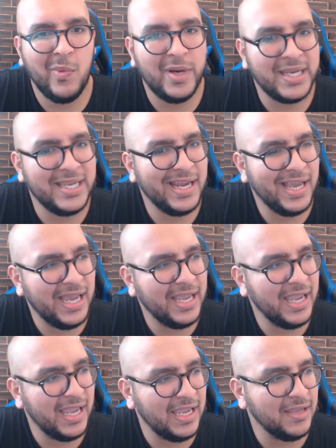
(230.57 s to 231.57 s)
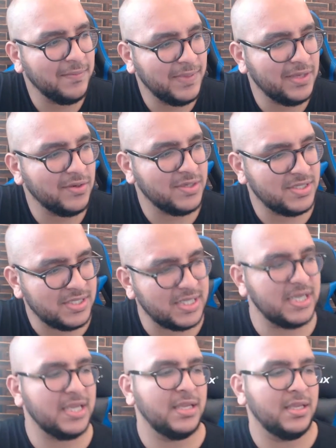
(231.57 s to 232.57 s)
What can I A, B, or
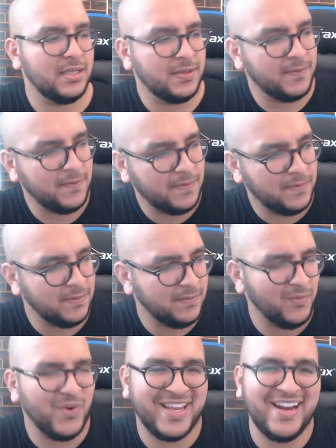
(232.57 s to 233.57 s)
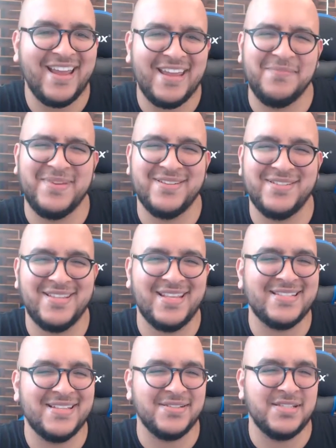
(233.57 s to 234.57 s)
C? What can I A, B, or C?
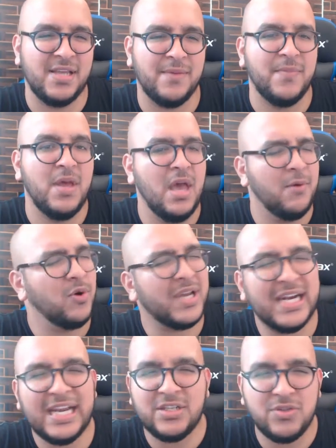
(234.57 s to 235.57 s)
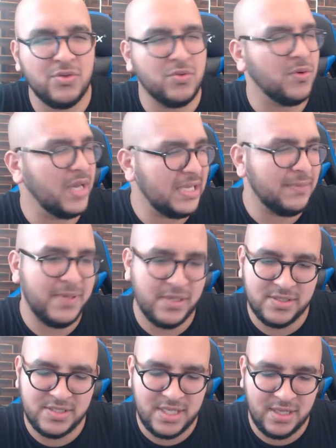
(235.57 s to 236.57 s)
That sounds dumb. What can I do, A, B,
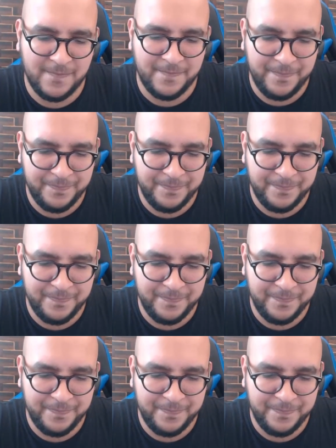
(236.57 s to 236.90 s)
or C?